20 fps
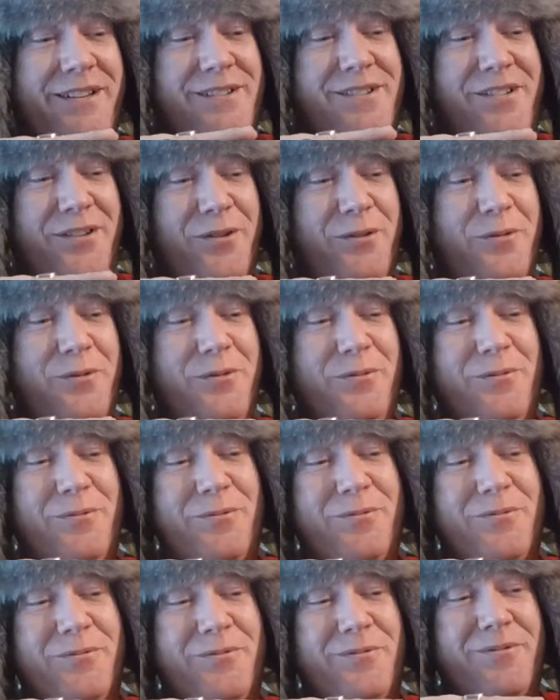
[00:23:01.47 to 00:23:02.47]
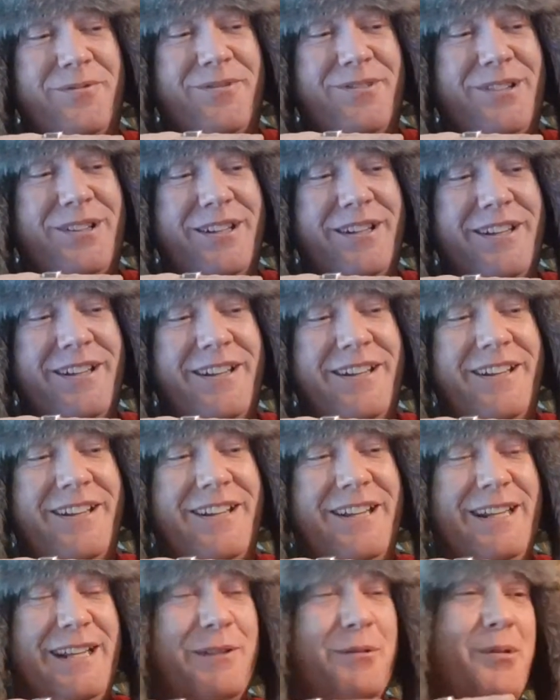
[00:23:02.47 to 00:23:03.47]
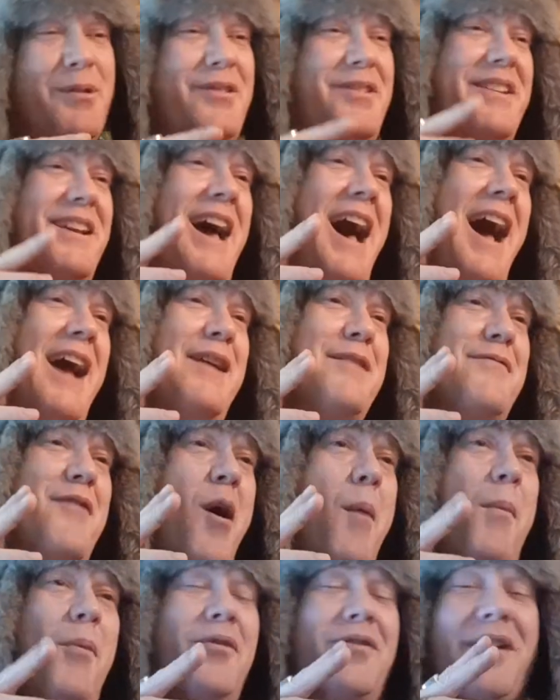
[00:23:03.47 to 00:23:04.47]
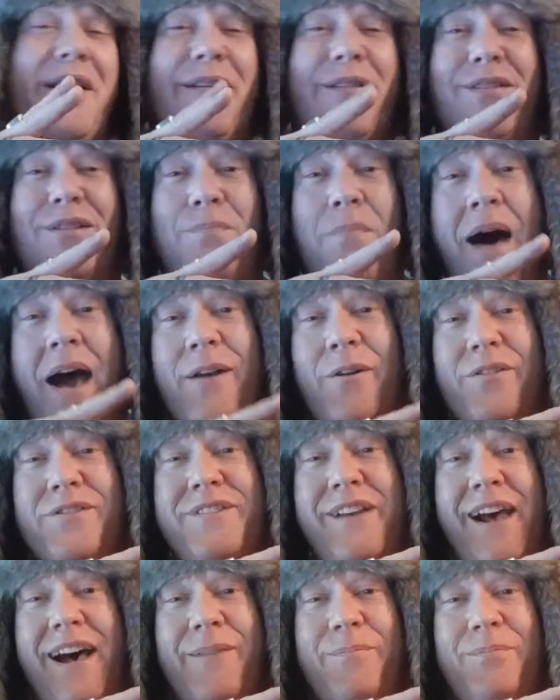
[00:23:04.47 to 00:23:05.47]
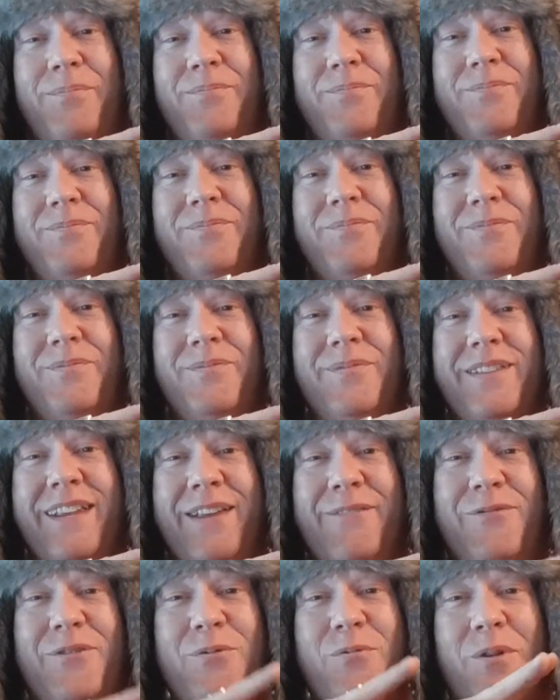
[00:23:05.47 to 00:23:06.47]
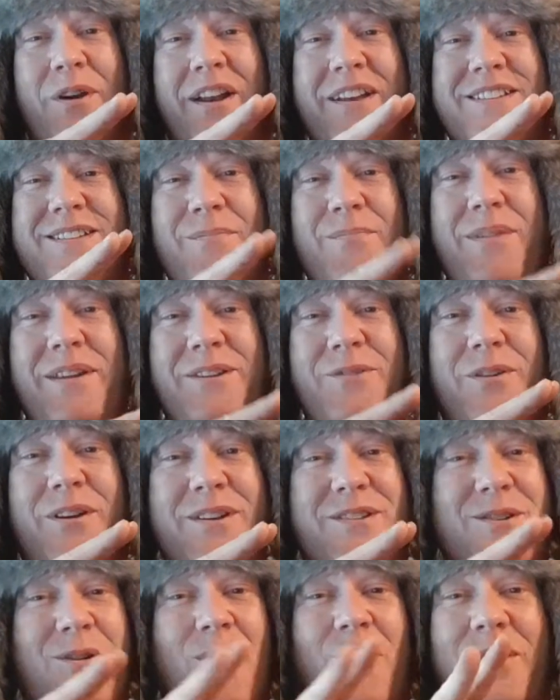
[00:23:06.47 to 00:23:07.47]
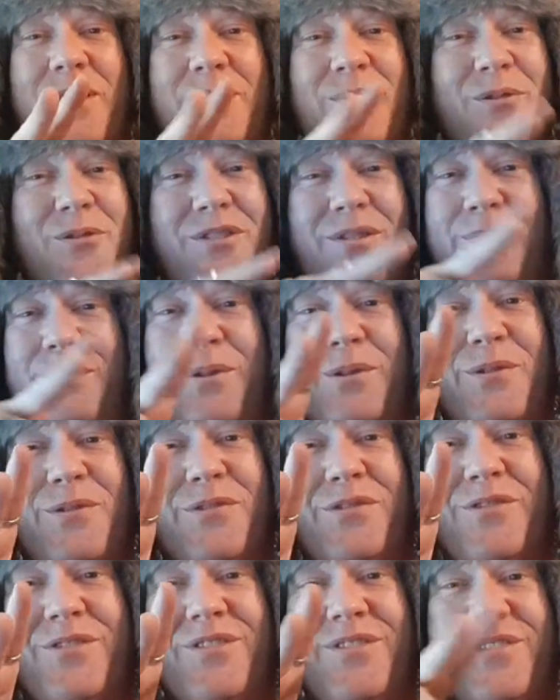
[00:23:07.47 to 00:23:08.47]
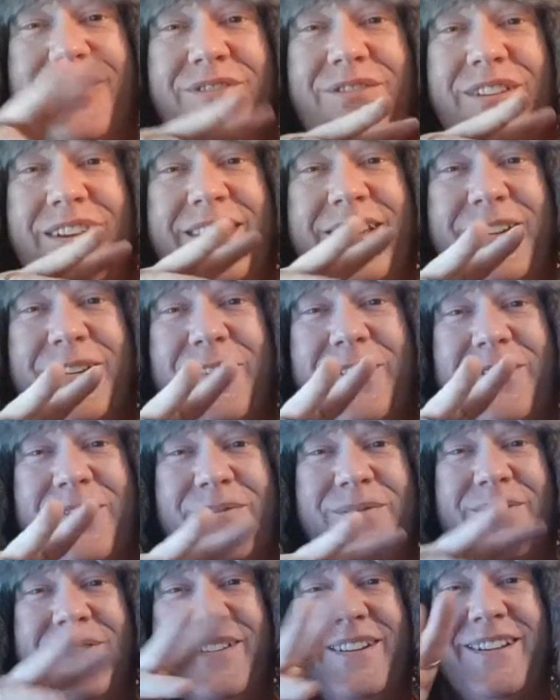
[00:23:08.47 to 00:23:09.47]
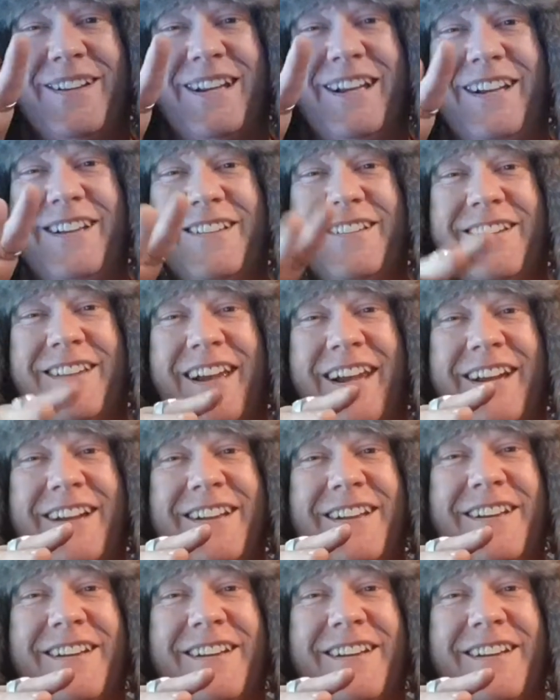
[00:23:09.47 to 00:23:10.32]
two, it was kind of almost like a Spinal Tap. If you wanted to, you could totally do a spoof video, because like